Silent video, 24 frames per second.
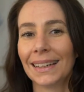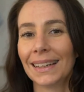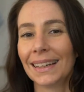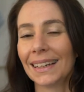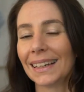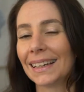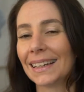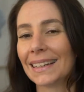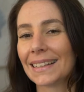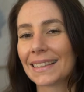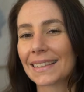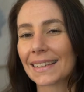
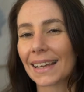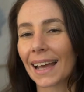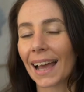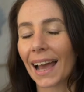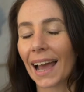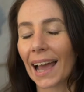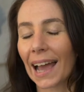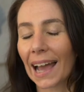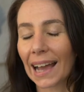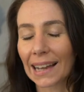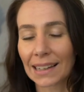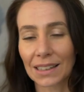It's
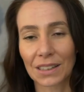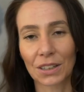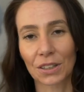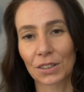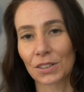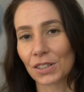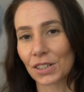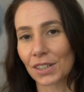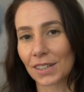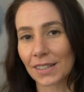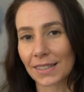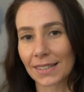
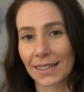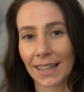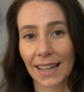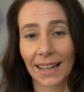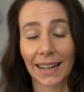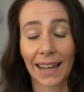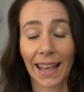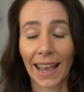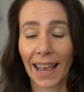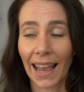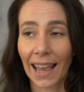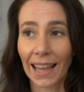unconscious
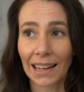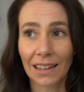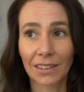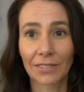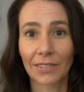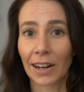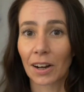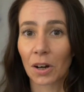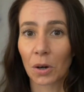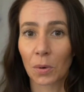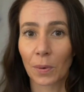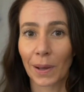and out of
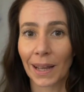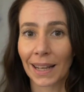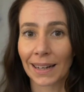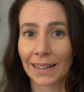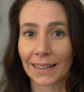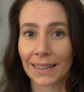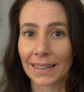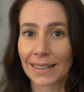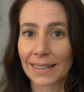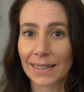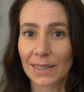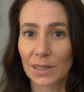our
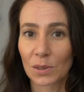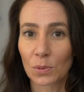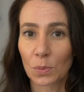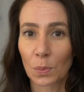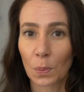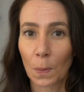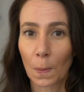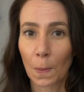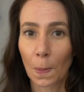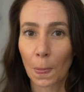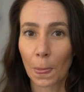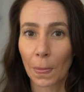awareness.
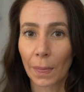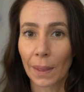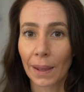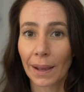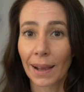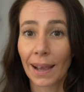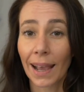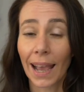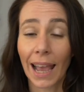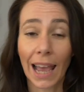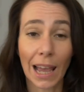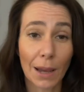
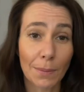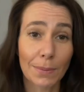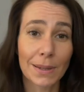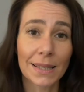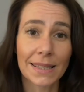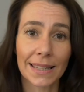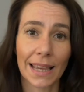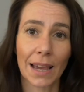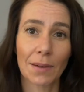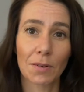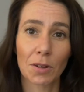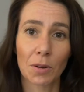Habits
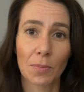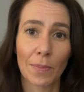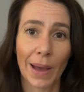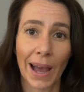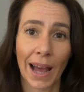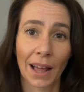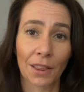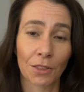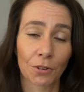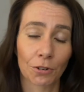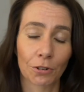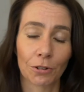come
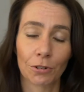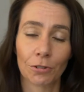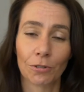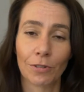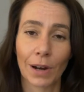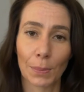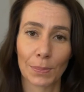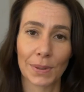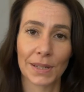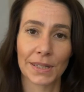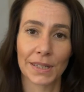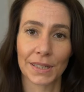about through
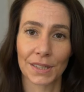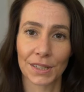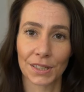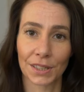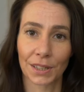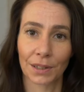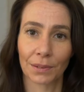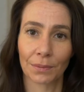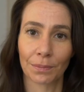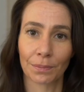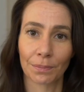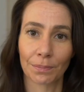
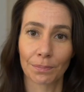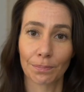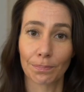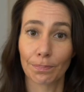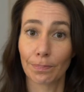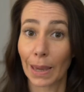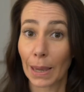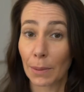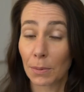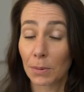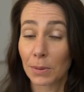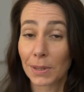repetition.
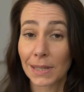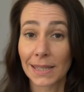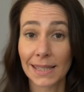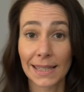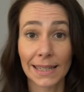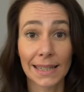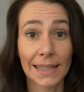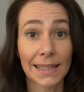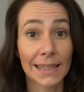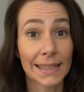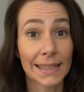Maybe we sit at a